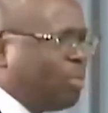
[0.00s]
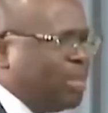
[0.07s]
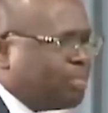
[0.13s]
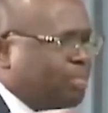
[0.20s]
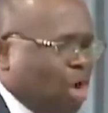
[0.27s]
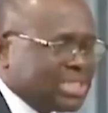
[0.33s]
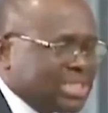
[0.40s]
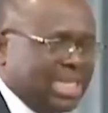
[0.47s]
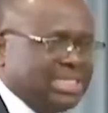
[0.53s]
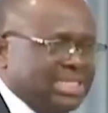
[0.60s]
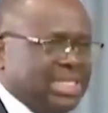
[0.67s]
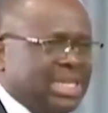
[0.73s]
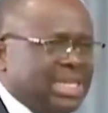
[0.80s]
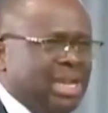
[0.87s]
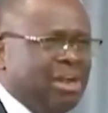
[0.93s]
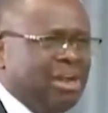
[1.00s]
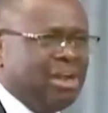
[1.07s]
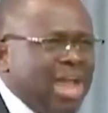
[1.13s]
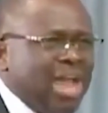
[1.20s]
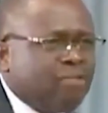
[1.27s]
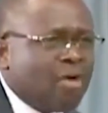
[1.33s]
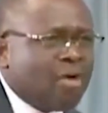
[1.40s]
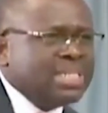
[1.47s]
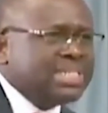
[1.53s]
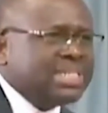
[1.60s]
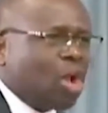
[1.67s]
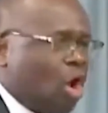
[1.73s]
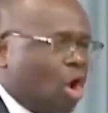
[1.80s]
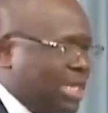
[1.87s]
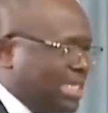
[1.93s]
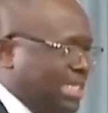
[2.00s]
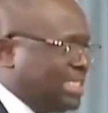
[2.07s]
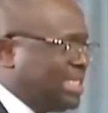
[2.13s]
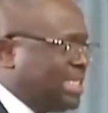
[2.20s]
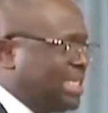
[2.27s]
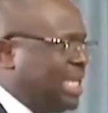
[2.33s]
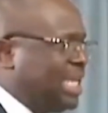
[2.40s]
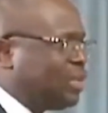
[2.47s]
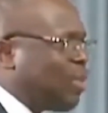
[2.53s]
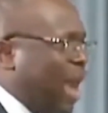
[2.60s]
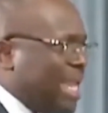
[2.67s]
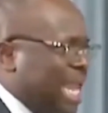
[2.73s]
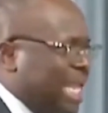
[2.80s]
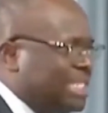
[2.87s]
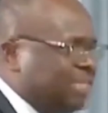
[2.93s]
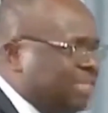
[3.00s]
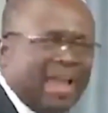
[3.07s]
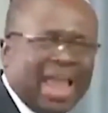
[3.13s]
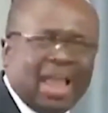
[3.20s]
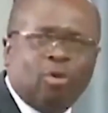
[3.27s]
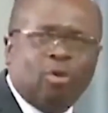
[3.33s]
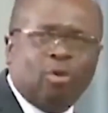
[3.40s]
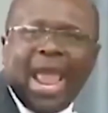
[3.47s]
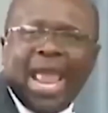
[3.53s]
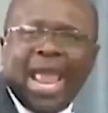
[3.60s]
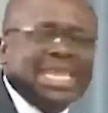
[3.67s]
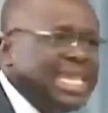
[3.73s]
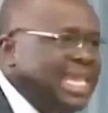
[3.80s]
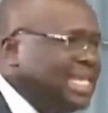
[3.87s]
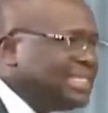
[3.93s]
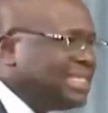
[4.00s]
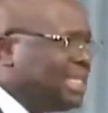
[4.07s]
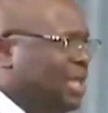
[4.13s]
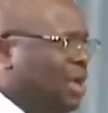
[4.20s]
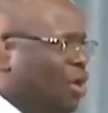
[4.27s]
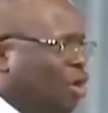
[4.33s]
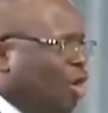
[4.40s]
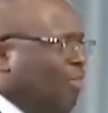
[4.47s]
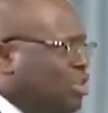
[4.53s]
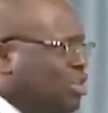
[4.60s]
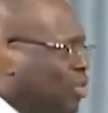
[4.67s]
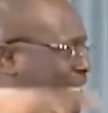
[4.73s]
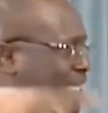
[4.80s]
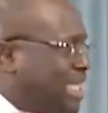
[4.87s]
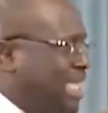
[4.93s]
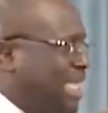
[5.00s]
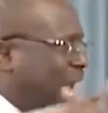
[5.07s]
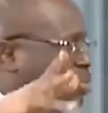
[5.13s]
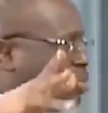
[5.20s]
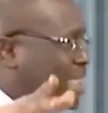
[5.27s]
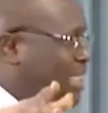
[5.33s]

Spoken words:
it will be important for a forensic audit to identify where these over 20,000